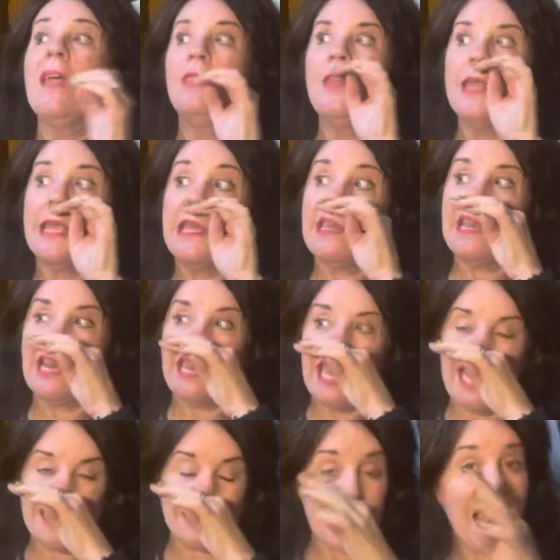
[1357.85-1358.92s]
Then
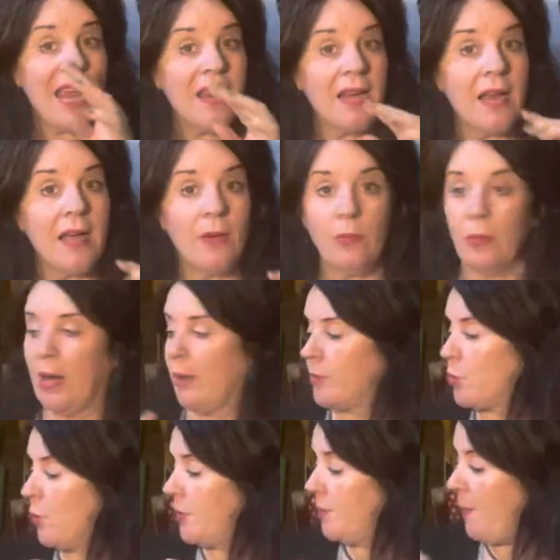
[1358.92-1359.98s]
last night when I was
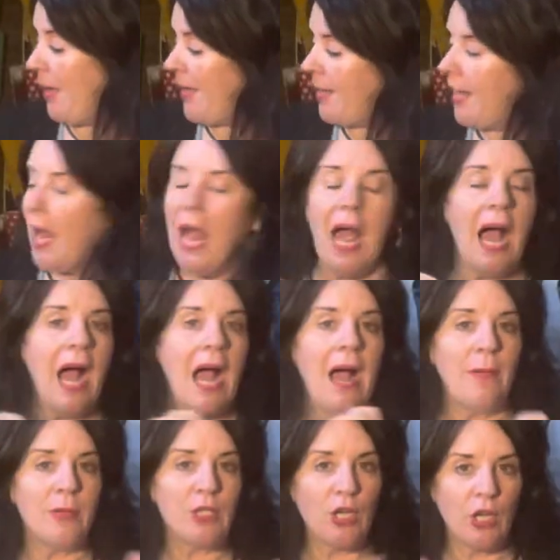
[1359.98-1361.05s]
going to bed, I
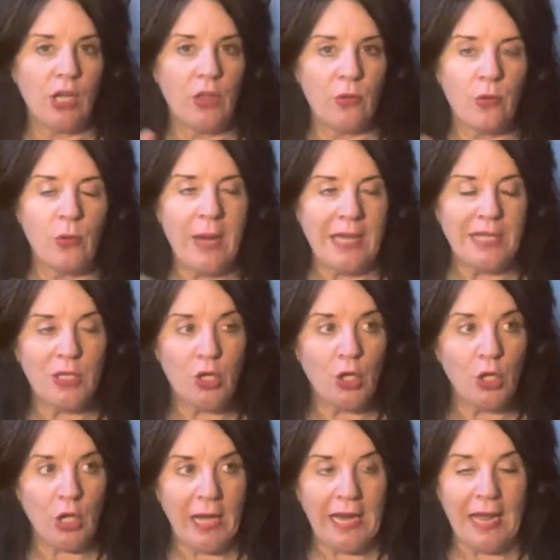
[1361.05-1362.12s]
was looking through
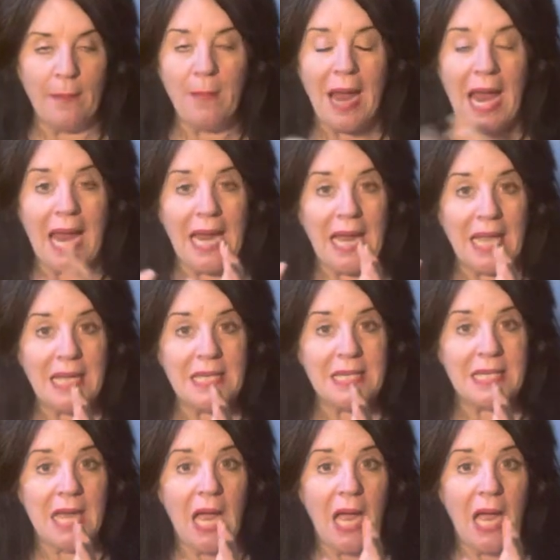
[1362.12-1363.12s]
Instagram and